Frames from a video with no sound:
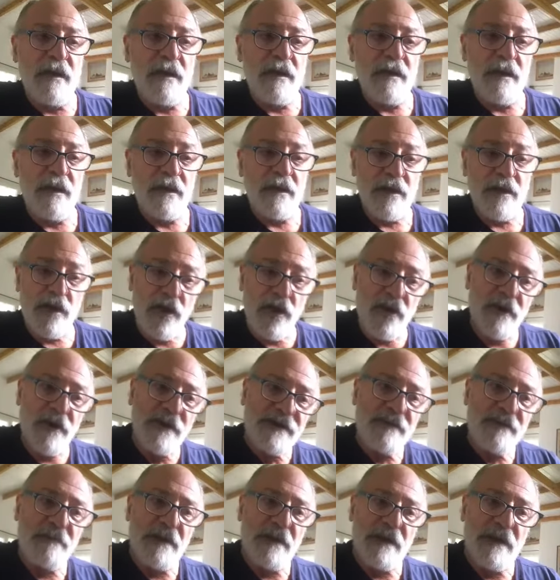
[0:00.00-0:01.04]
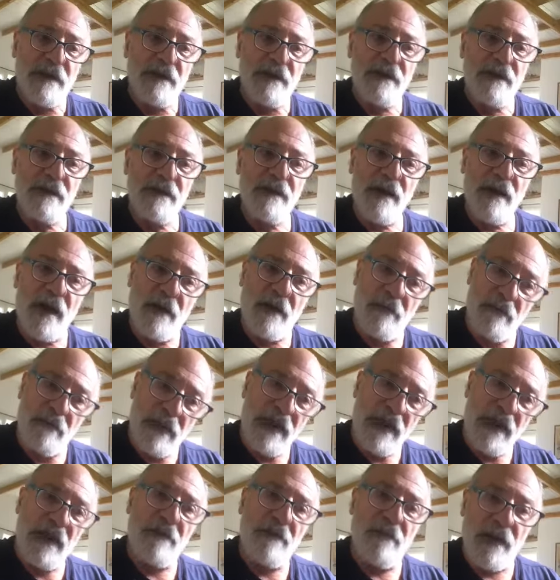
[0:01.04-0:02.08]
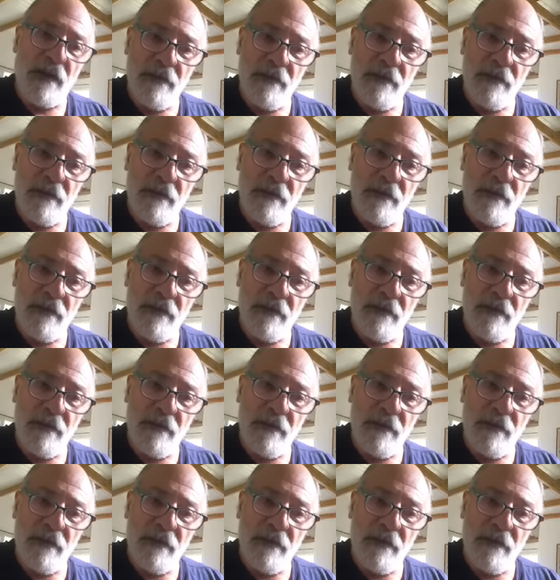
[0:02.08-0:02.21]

encouraged me and my